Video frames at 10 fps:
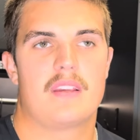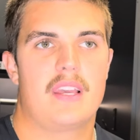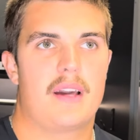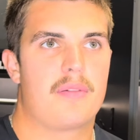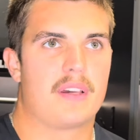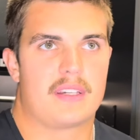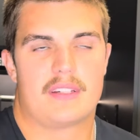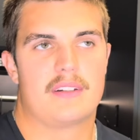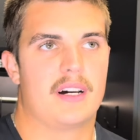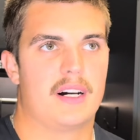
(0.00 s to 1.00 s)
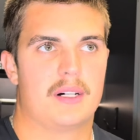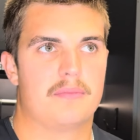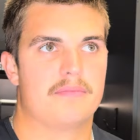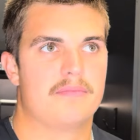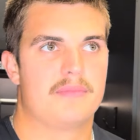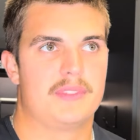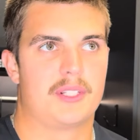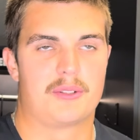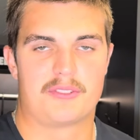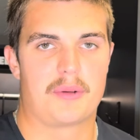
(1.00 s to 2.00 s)
Yeah, I think,
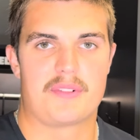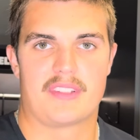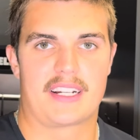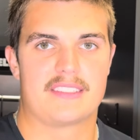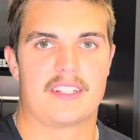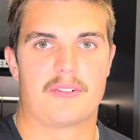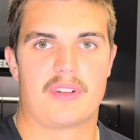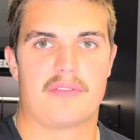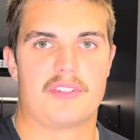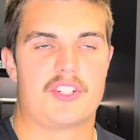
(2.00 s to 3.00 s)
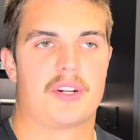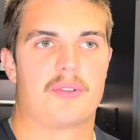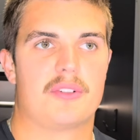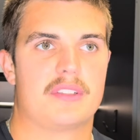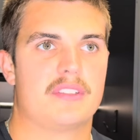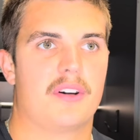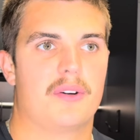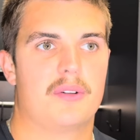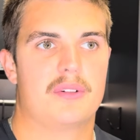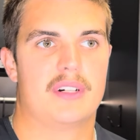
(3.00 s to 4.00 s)
interceptions, like I said, are tough in general. And
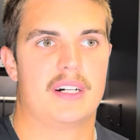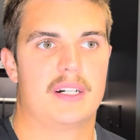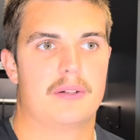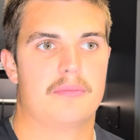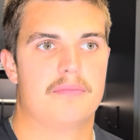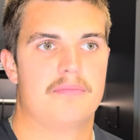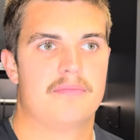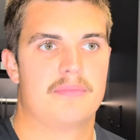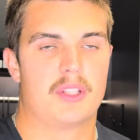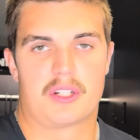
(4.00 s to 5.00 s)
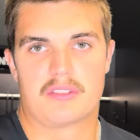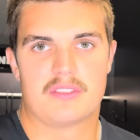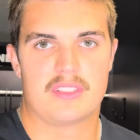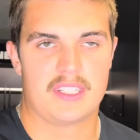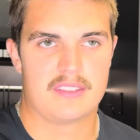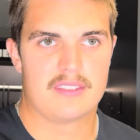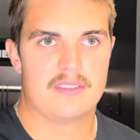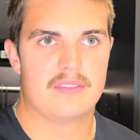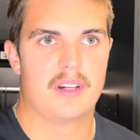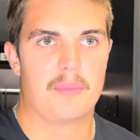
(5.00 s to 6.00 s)
so, it's
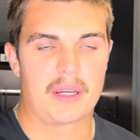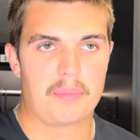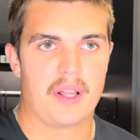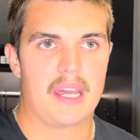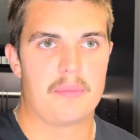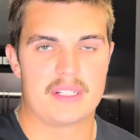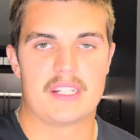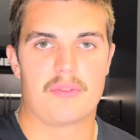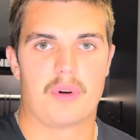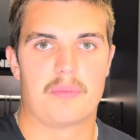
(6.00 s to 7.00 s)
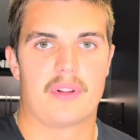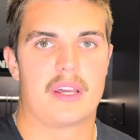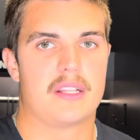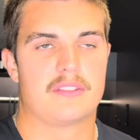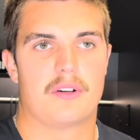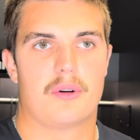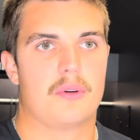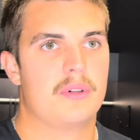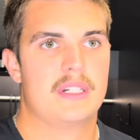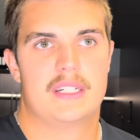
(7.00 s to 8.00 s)
a big play, but it is one play. And so,
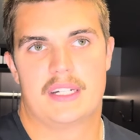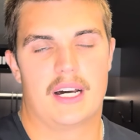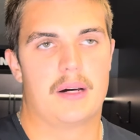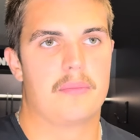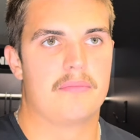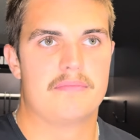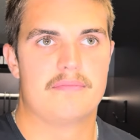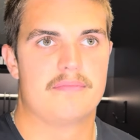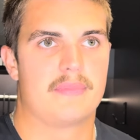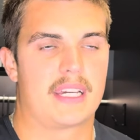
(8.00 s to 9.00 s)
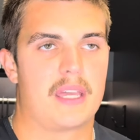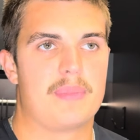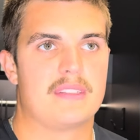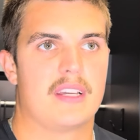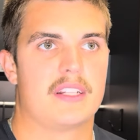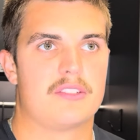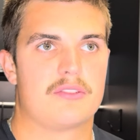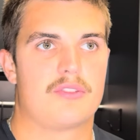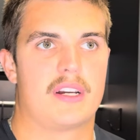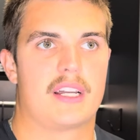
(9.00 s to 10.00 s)
like AP said,
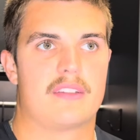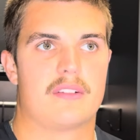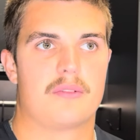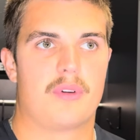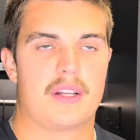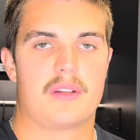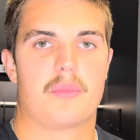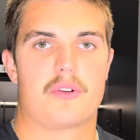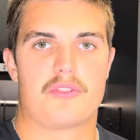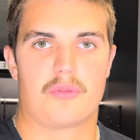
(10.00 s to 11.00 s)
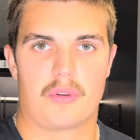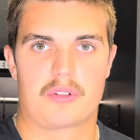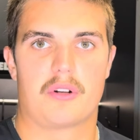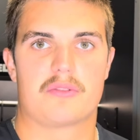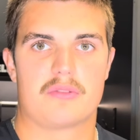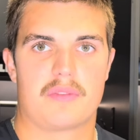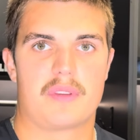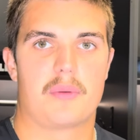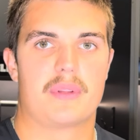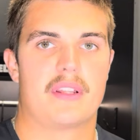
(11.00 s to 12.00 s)
just try not to ride the emotional roller coasters up the
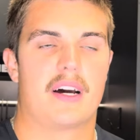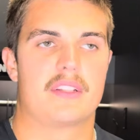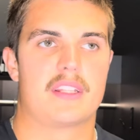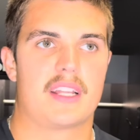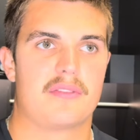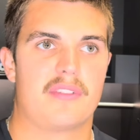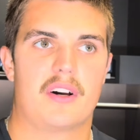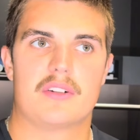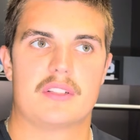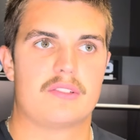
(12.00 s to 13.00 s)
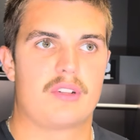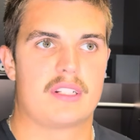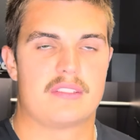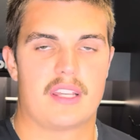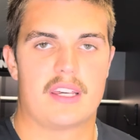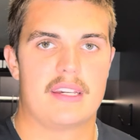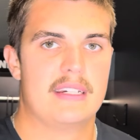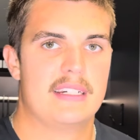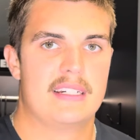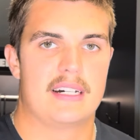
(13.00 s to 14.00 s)
up and down in the NFL and try to stay
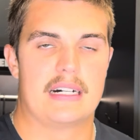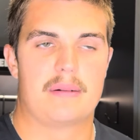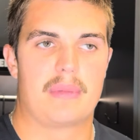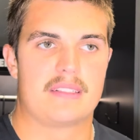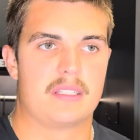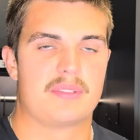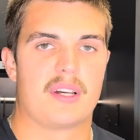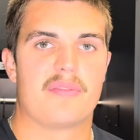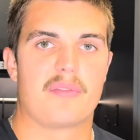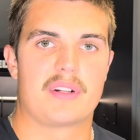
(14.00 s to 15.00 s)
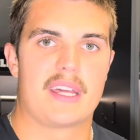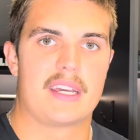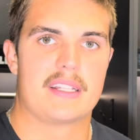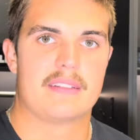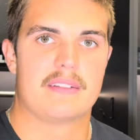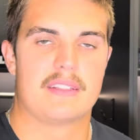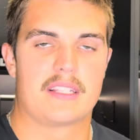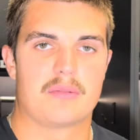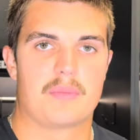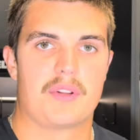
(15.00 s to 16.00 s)
my same self every day, and
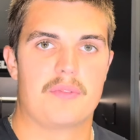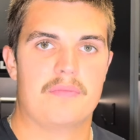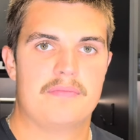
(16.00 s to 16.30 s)
that's what I'm going to do.